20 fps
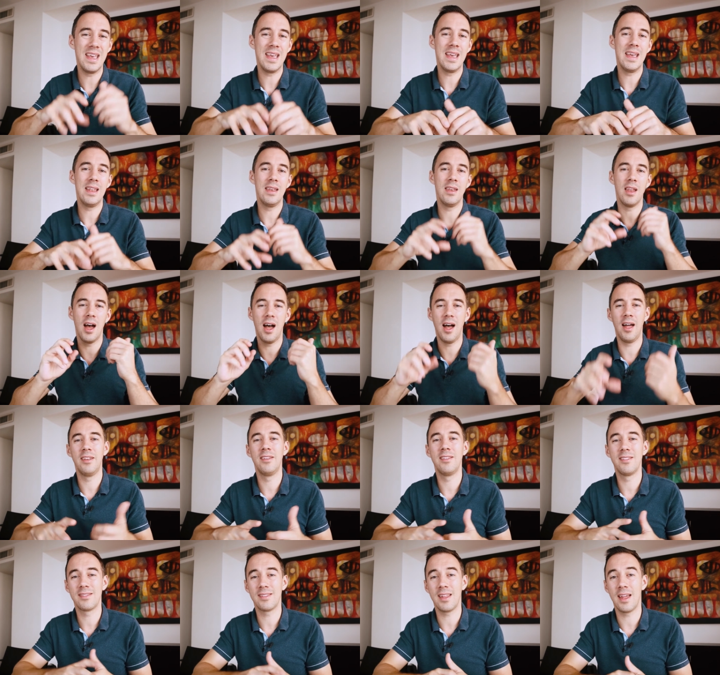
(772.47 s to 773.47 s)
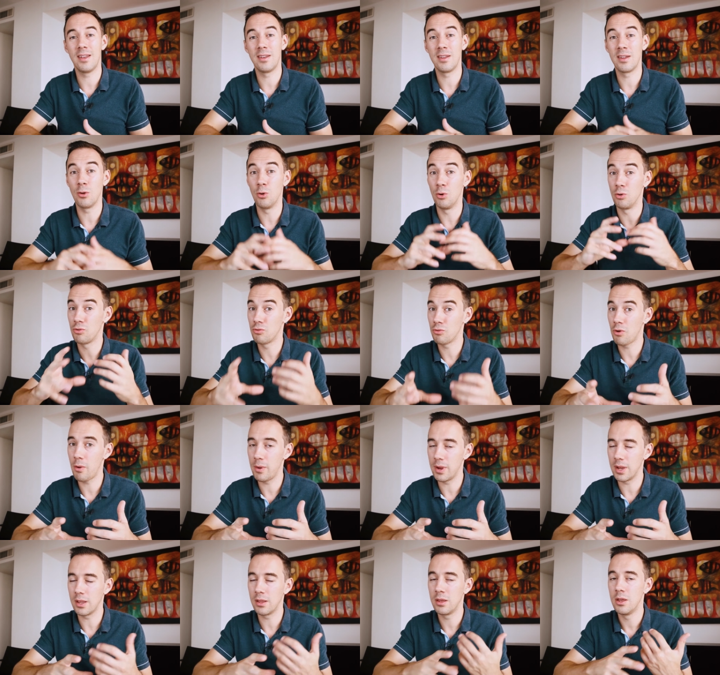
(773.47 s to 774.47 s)
in understanding or
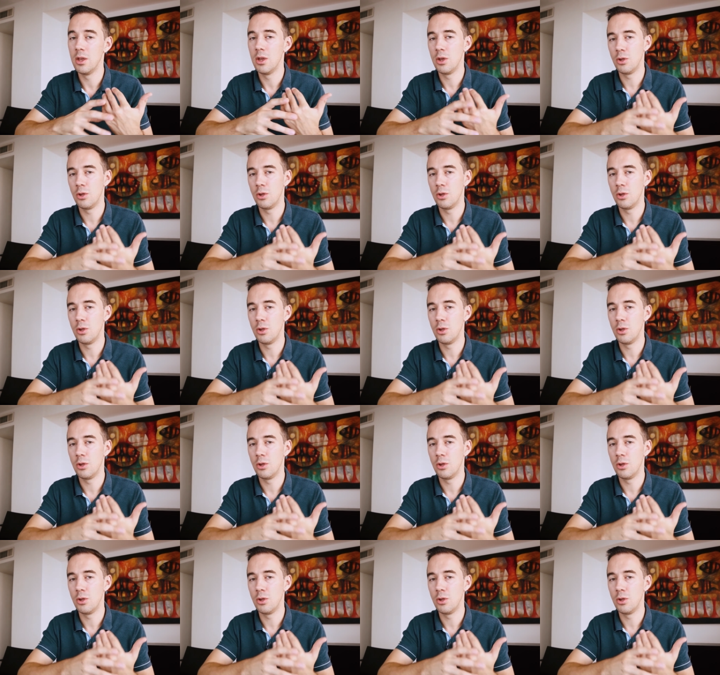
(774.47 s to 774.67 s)
growing